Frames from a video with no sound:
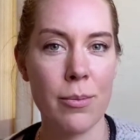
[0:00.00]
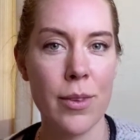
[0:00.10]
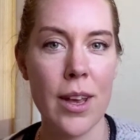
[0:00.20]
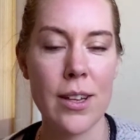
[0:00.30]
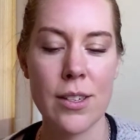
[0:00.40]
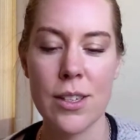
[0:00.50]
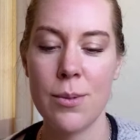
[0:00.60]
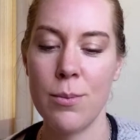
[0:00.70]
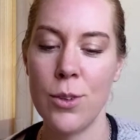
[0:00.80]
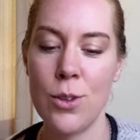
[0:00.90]
It's
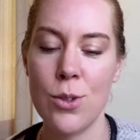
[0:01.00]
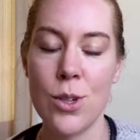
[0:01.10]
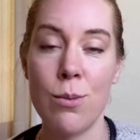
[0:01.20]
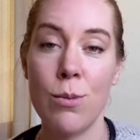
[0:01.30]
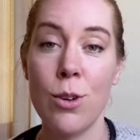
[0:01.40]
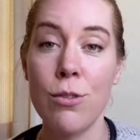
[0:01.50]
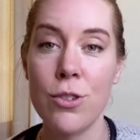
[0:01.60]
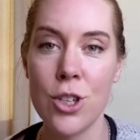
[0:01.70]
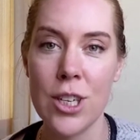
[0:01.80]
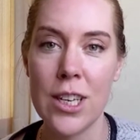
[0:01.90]
used to move
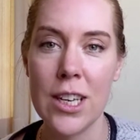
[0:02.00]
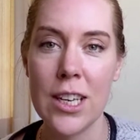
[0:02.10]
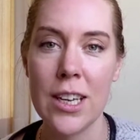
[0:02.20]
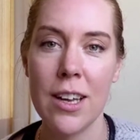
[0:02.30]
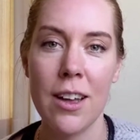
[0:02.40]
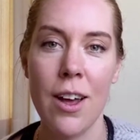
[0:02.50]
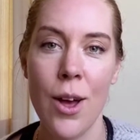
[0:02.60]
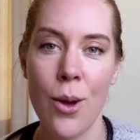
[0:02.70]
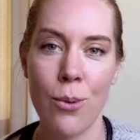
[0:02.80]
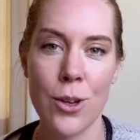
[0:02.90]
chi,
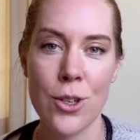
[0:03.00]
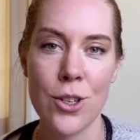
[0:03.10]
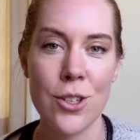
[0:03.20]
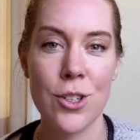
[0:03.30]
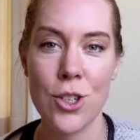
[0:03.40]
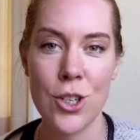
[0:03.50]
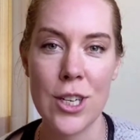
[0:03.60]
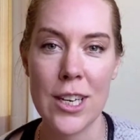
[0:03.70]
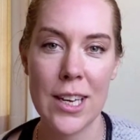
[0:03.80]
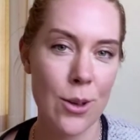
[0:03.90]
which chi
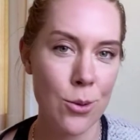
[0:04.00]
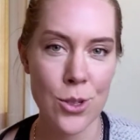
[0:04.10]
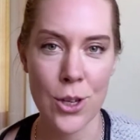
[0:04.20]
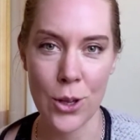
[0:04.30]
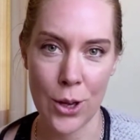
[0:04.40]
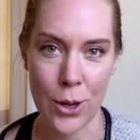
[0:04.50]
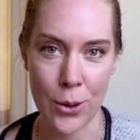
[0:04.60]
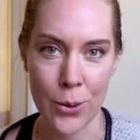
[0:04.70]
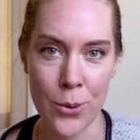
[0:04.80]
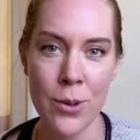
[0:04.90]
equals glow.